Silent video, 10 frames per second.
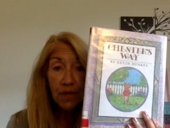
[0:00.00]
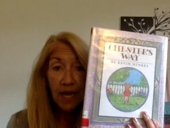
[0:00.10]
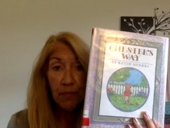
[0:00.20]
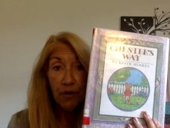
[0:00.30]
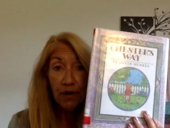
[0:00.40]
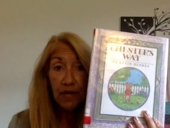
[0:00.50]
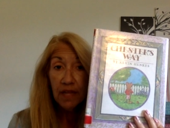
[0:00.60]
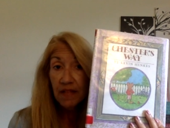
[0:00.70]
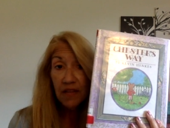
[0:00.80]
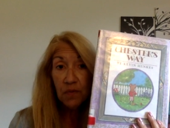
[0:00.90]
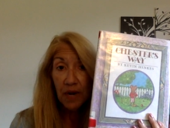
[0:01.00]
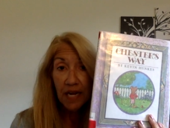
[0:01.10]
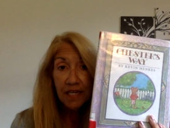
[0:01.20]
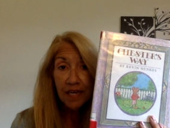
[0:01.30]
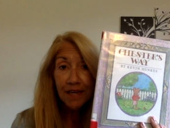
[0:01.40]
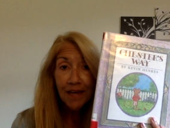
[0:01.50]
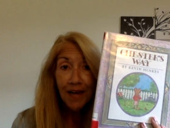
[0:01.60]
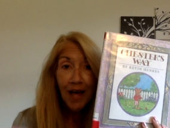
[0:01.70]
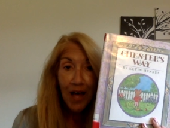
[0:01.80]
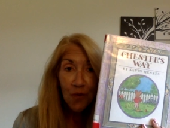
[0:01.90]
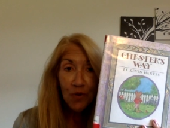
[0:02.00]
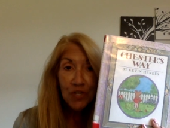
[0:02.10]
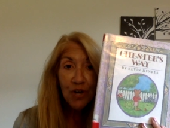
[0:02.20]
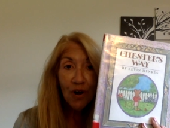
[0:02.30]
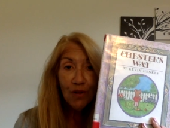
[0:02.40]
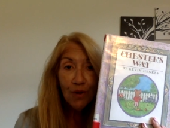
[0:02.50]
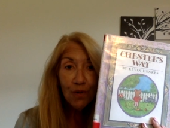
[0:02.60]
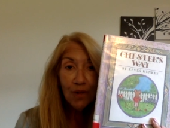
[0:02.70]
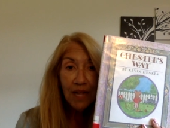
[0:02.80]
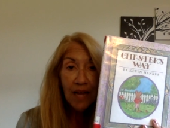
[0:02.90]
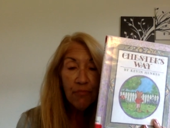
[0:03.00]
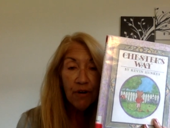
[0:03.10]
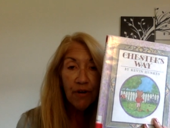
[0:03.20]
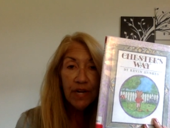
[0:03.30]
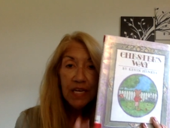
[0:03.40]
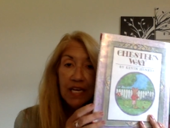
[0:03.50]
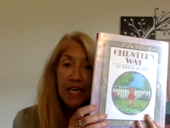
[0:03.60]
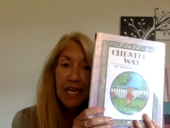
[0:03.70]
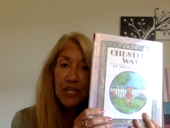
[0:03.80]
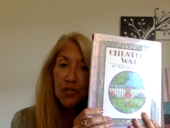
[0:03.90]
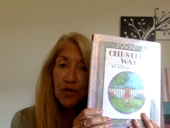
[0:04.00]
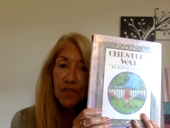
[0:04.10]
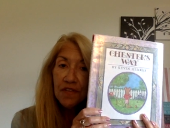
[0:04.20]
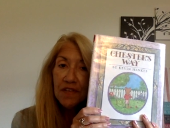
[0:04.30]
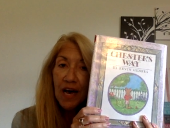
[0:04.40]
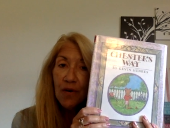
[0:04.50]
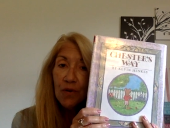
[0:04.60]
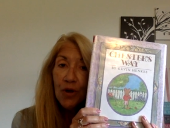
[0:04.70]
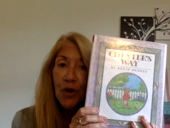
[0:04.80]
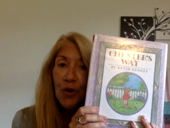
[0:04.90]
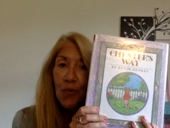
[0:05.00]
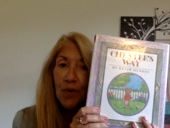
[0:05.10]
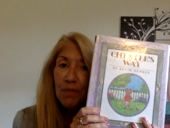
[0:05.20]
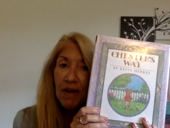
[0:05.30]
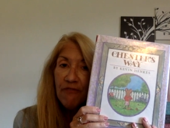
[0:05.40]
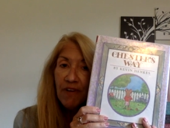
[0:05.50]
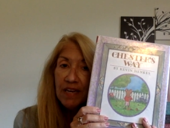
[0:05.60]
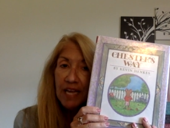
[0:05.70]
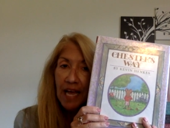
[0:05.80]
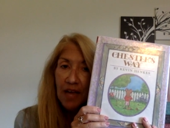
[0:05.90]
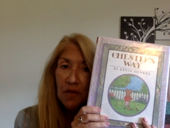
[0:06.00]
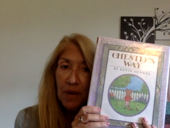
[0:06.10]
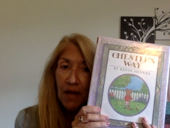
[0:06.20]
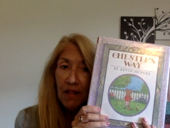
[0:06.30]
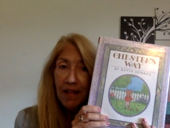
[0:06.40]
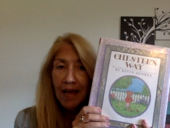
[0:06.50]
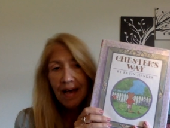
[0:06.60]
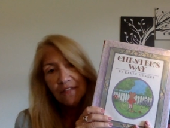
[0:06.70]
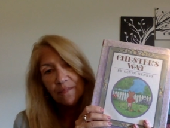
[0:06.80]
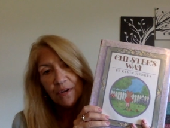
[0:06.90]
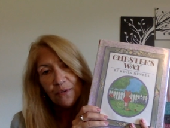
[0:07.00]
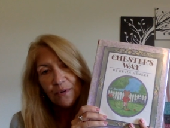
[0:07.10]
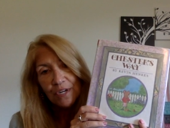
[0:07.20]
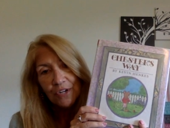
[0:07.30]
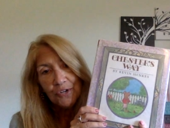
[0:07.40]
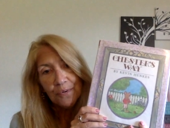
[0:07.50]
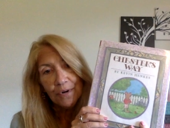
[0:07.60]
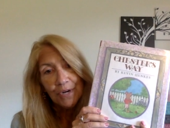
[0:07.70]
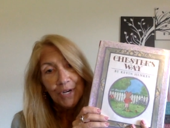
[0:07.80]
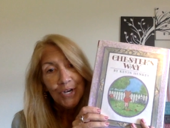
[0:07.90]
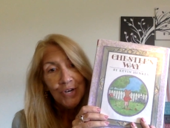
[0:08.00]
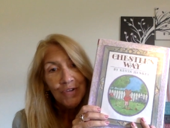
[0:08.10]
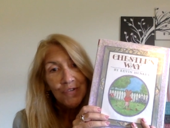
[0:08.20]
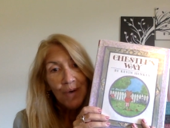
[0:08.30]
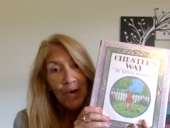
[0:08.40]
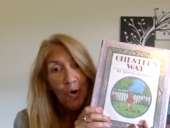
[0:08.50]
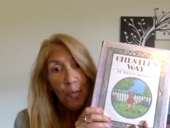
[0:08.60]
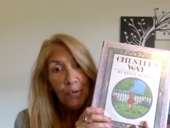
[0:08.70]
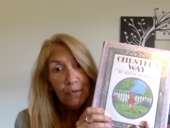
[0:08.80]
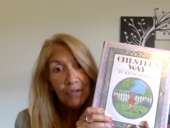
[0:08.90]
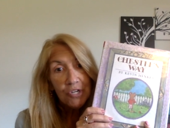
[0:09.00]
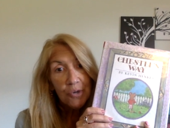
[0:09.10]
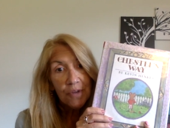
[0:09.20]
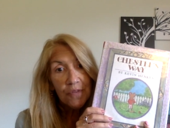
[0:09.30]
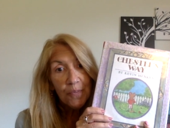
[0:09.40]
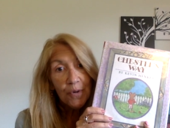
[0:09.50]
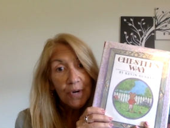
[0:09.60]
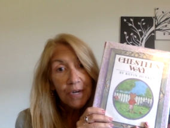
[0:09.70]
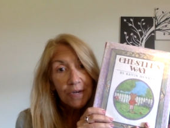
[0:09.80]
library. That's what I did. I went to our local library and took this out when my friend Annabelle asked me to read it to her. So I hope you enjoyed the book.